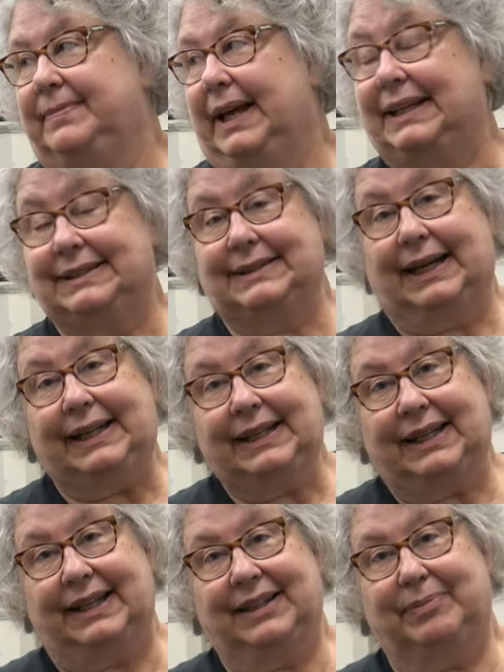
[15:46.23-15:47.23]

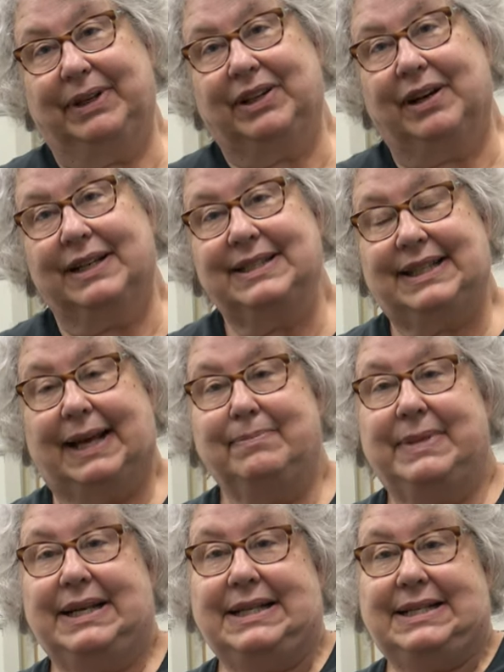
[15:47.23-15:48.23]
exciting because that
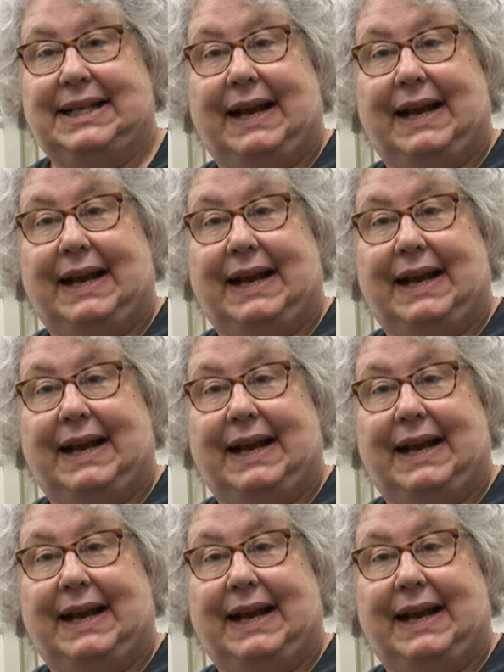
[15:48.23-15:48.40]
means that